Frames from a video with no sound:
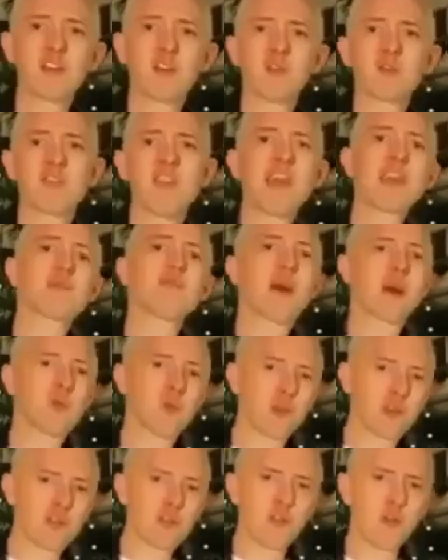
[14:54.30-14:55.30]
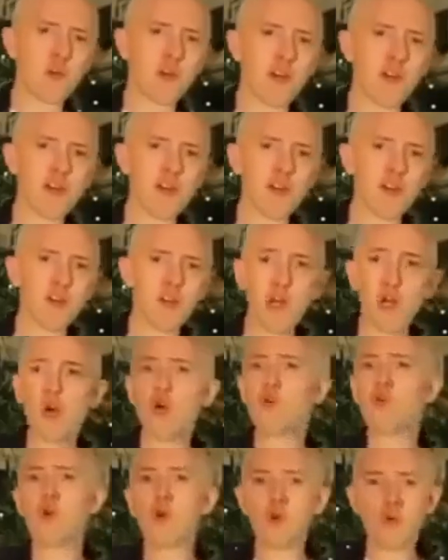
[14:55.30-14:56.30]
So take my word for it.
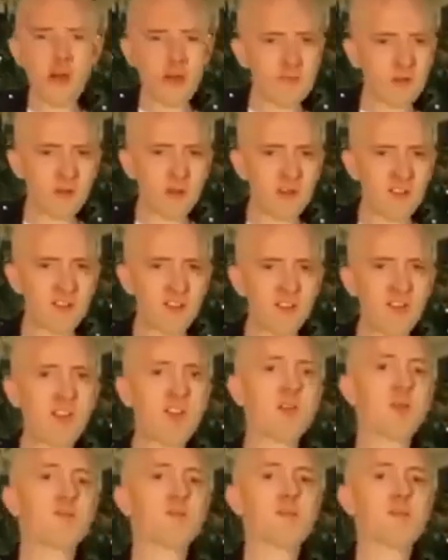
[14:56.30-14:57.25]
No more replicas.